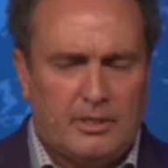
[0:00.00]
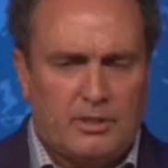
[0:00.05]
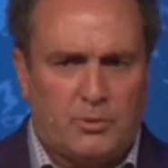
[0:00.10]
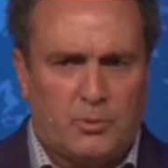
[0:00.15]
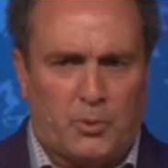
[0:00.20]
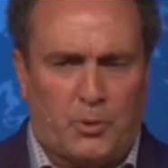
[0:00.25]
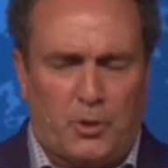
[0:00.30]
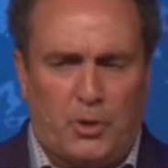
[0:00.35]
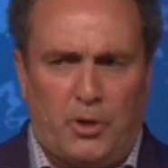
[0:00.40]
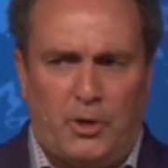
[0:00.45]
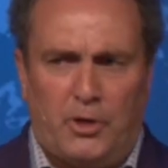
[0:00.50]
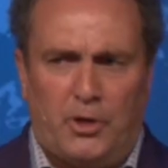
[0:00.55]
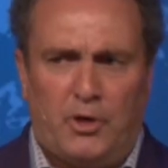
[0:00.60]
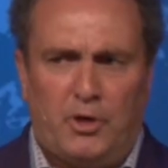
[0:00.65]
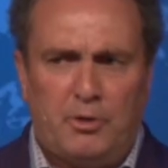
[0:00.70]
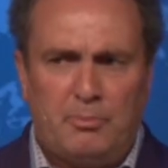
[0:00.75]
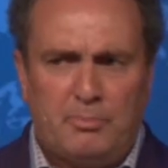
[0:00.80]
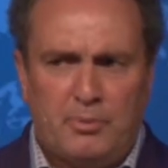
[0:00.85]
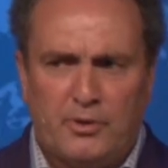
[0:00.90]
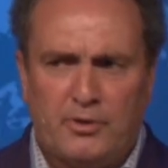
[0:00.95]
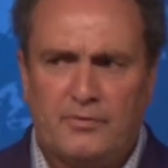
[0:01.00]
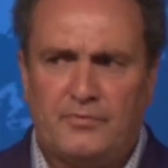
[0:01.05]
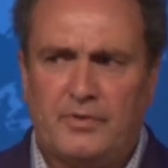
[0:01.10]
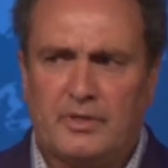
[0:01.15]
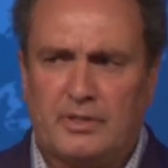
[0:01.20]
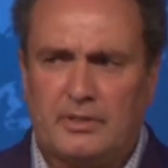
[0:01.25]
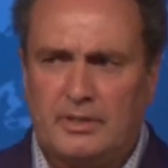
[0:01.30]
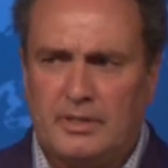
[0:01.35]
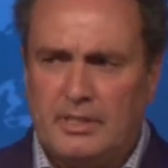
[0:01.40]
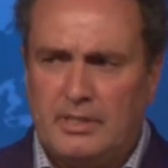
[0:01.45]
were all
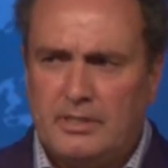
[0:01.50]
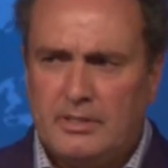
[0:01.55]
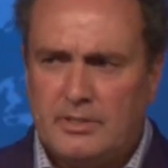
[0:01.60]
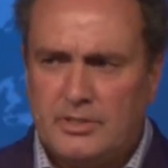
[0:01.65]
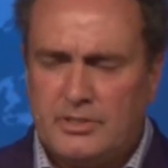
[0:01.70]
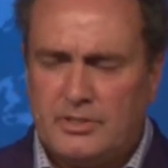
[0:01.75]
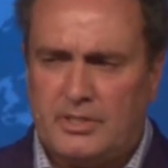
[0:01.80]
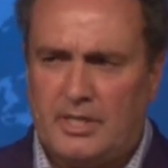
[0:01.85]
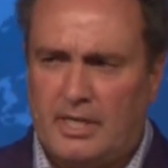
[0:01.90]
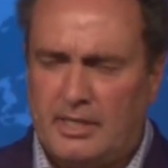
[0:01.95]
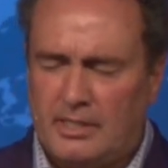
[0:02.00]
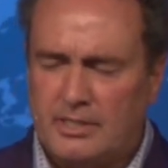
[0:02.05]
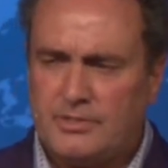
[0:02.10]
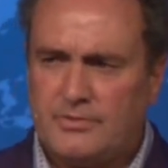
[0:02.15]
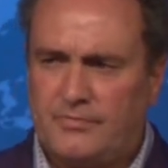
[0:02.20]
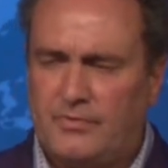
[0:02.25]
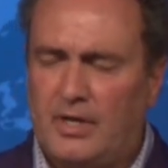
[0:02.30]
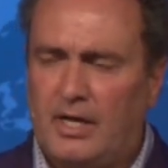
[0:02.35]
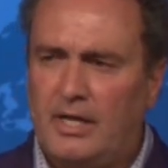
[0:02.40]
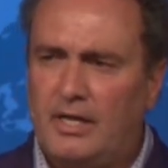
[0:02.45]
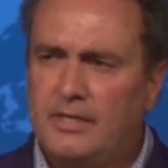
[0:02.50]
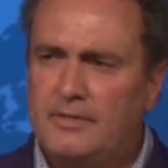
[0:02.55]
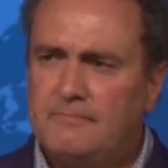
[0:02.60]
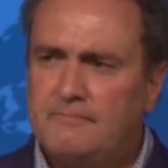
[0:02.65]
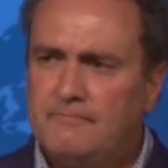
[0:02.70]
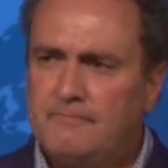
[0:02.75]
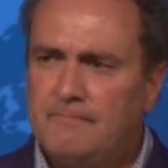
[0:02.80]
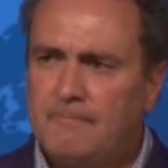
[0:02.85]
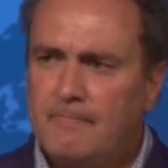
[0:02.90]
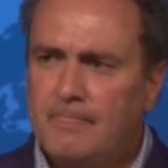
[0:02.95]
perfectly satisfied.
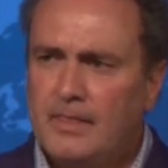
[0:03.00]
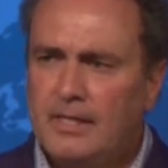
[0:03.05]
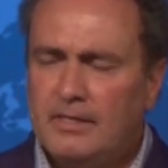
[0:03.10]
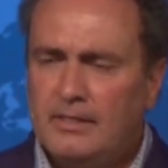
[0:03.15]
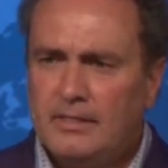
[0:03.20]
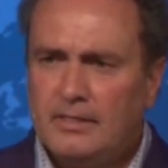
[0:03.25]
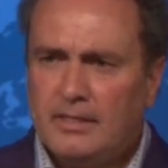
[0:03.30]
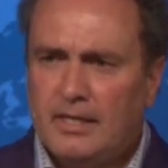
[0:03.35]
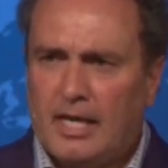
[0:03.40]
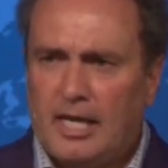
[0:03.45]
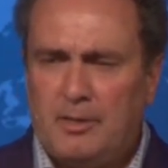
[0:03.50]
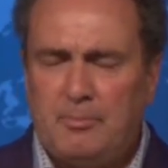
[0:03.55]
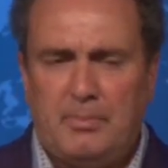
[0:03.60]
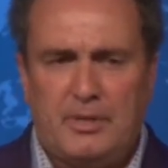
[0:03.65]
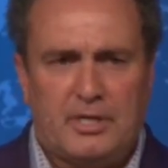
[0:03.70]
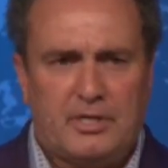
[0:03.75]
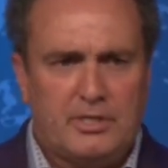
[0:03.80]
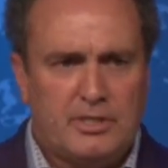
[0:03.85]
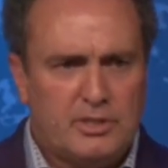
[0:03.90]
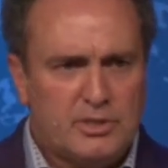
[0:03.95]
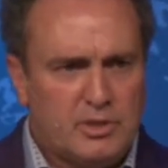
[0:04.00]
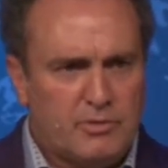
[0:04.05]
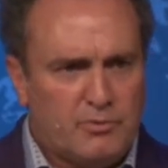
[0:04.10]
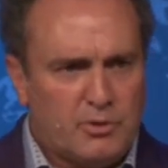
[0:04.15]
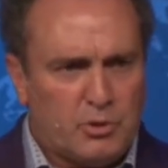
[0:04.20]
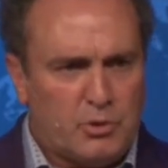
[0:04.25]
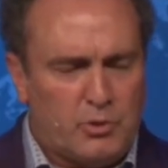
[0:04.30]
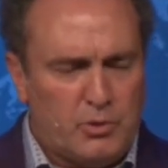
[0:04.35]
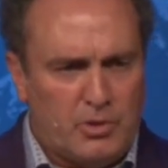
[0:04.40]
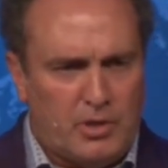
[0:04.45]
And because of
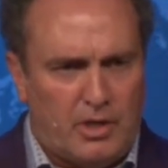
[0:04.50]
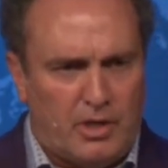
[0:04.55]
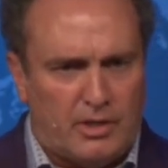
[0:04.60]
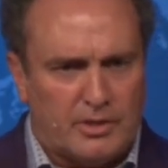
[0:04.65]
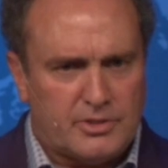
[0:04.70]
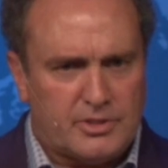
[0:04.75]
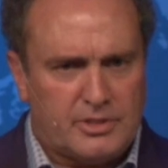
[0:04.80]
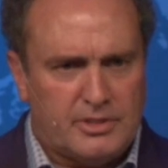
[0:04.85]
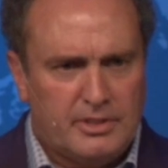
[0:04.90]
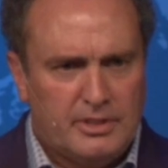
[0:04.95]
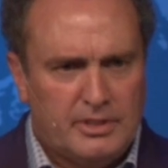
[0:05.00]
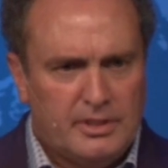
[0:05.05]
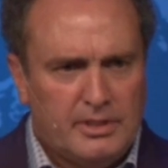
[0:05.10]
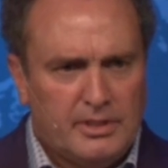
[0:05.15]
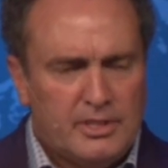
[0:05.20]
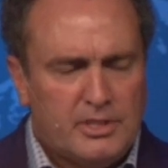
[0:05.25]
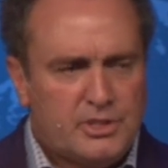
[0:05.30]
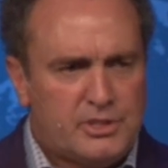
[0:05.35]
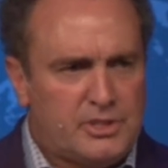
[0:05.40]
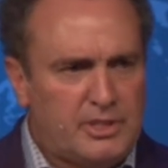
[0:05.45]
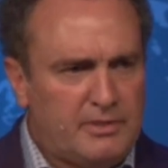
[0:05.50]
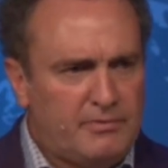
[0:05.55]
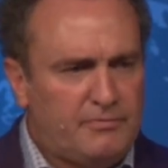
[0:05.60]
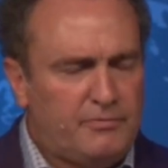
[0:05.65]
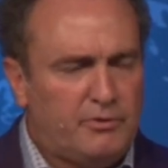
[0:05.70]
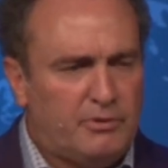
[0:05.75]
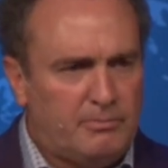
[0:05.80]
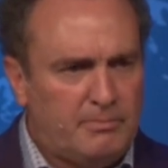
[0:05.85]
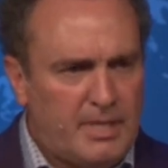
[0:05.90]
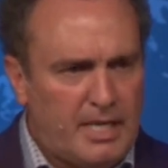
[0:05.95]
the cross,
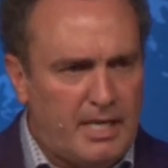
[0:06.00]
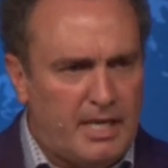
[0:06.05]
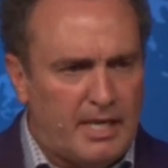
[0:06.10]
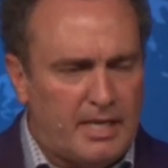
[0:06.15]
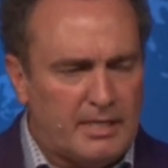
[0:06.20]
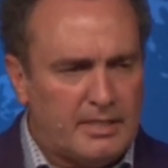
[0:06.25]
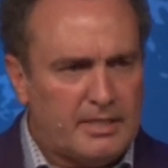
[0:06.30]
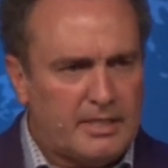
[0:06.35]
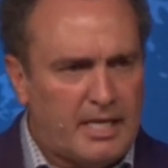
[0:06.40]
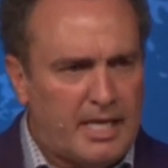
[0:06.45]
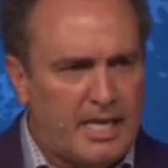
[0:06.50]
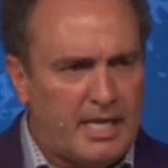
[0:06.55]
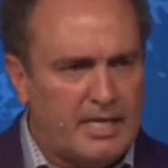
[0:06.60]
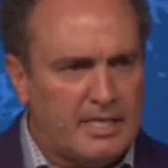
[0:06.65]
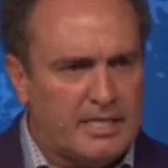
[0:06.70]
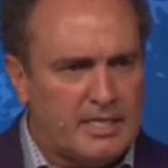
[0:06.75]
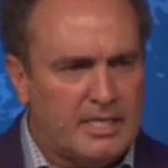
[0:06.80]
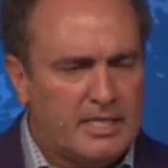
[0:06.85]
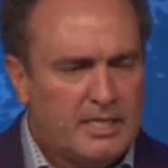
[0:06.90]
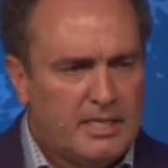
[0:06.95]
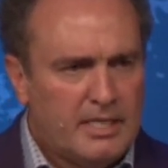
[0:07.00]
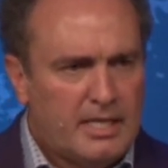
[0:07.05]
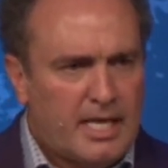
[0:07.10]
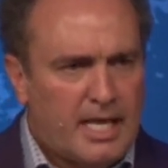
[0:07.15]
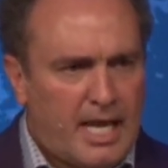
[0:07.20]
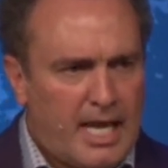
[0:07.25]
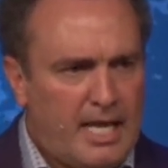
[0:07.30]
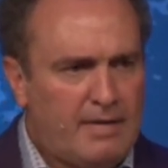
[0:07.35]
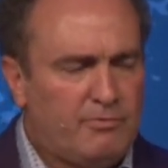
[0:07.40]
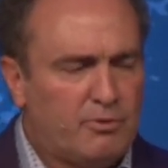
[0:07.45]
sinful man can
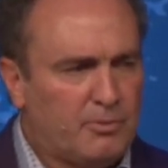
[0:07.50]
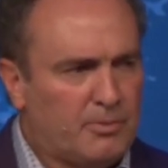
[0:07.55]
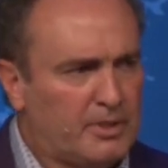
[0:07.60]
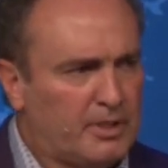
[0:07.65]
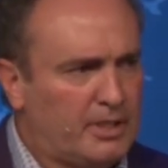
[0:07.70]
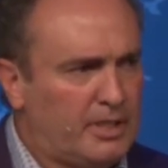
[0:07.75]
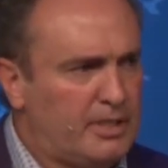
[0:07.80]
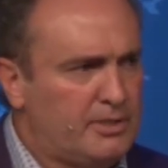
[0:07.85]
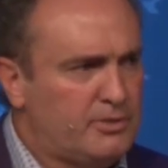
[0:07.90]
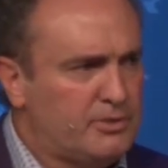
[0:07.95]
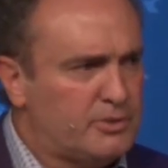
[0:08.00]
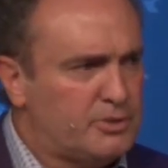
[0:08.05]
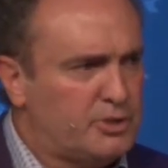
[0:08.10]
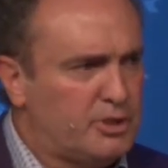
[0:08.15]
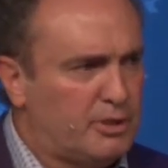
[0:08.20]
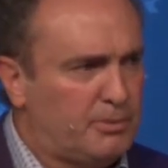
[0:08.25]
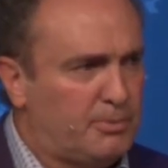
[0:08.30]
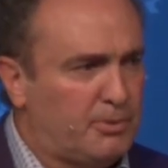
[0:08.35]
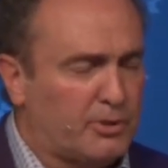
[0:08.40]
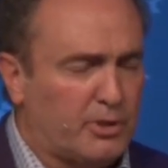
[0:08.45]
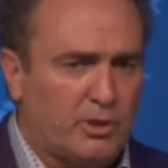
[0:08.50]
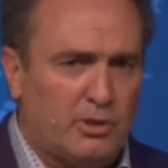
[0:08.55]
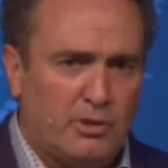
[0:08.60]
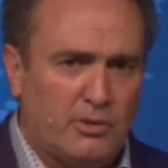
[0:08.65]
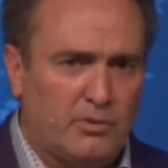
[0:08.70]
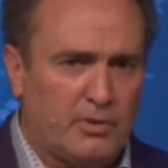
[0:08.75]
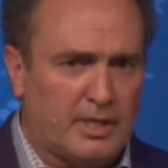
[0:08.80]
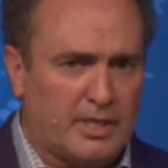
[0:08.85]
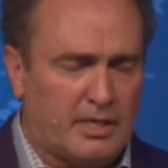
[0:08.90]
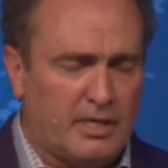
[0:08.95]
have a relationship with a
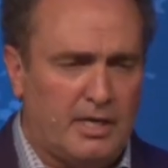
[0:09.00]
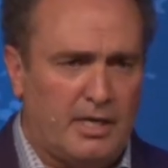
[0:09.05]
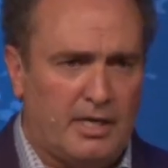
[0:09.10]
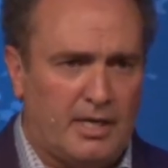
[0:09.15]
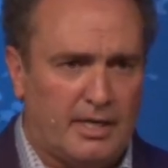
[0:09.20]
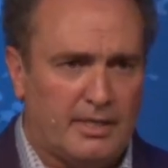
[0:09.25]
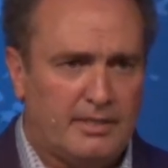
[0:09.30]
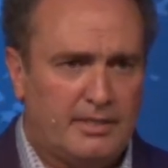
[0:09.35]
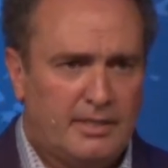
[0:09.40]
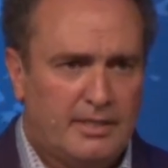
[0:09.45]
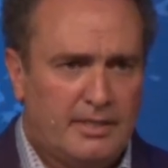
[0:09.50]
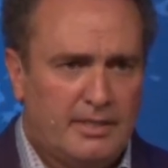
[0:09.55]
holy God.